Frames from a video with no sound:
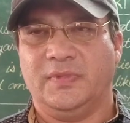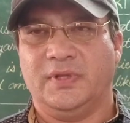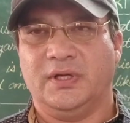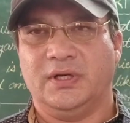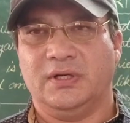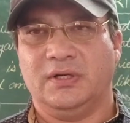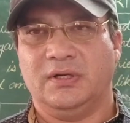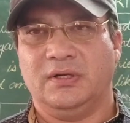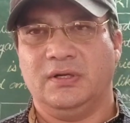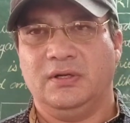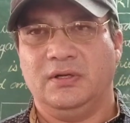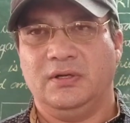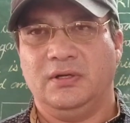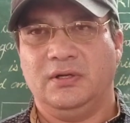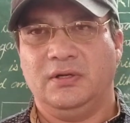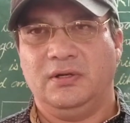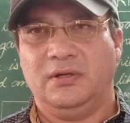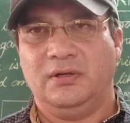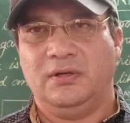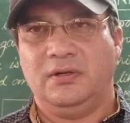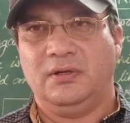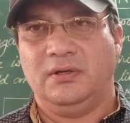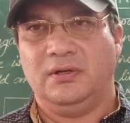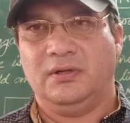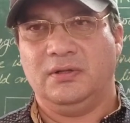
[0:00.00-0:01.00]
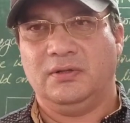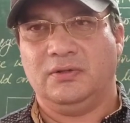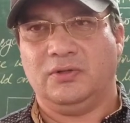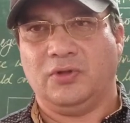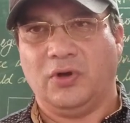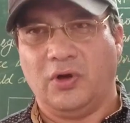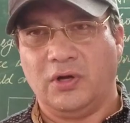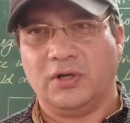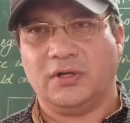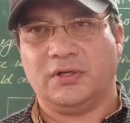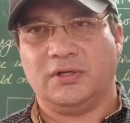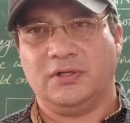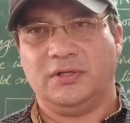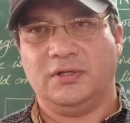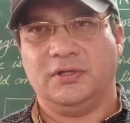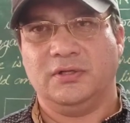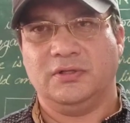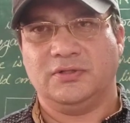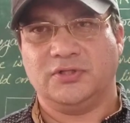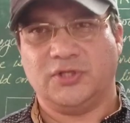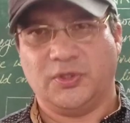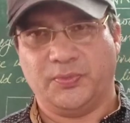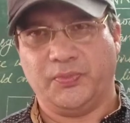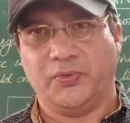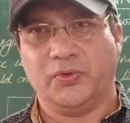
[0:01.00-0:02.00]
the thought,
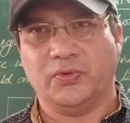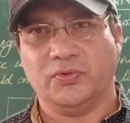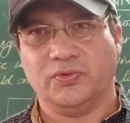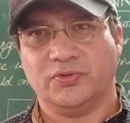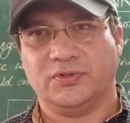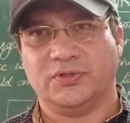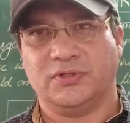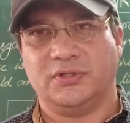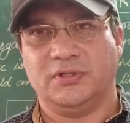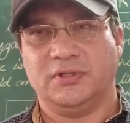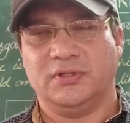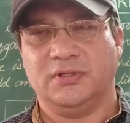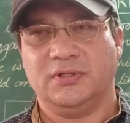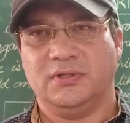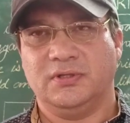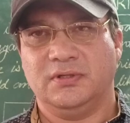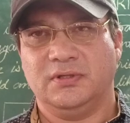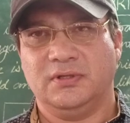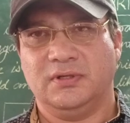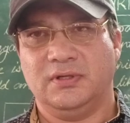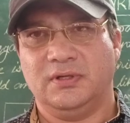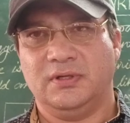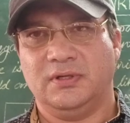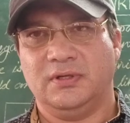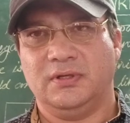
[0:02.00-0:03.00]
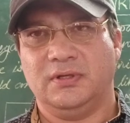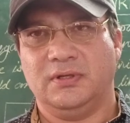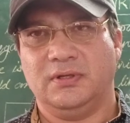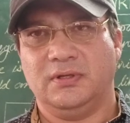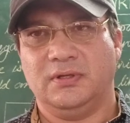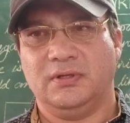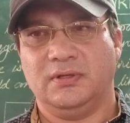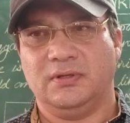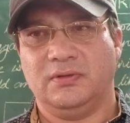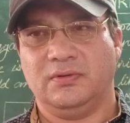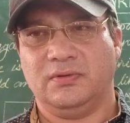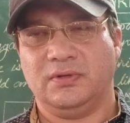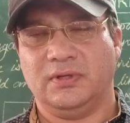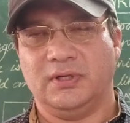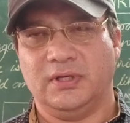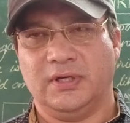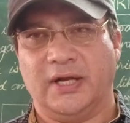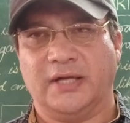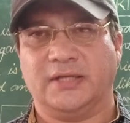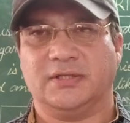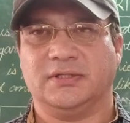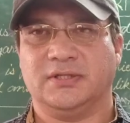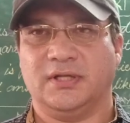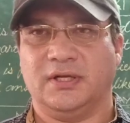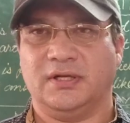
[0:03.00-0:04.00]
supposed
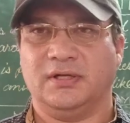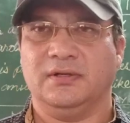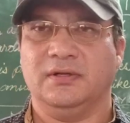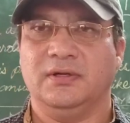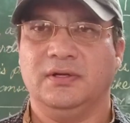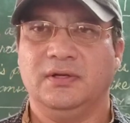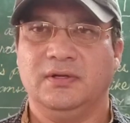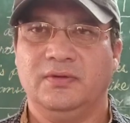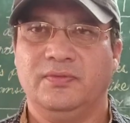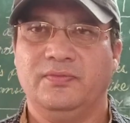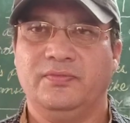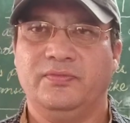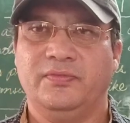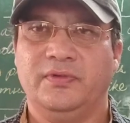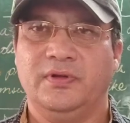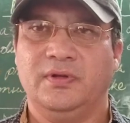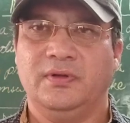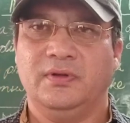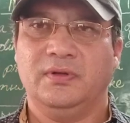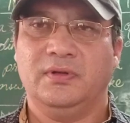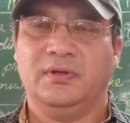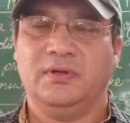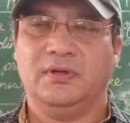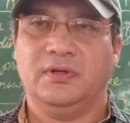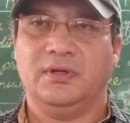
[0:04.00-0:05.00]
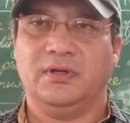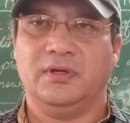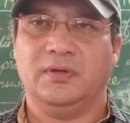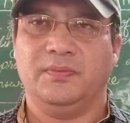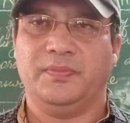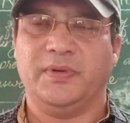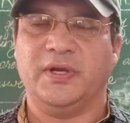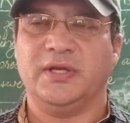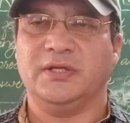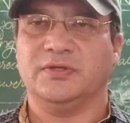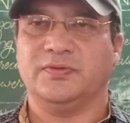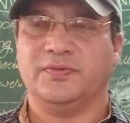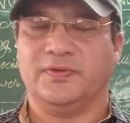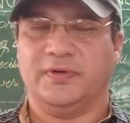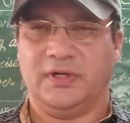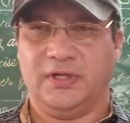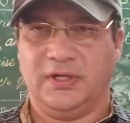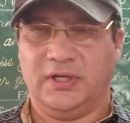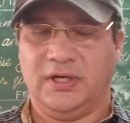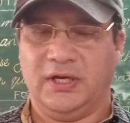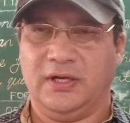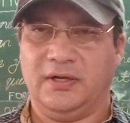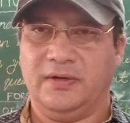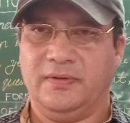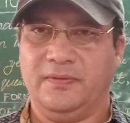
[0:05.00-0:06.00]
dead son, Prince
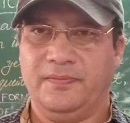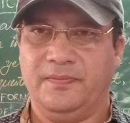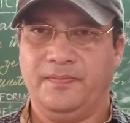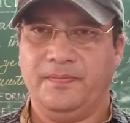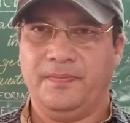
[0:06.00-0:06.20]
Ferdinand?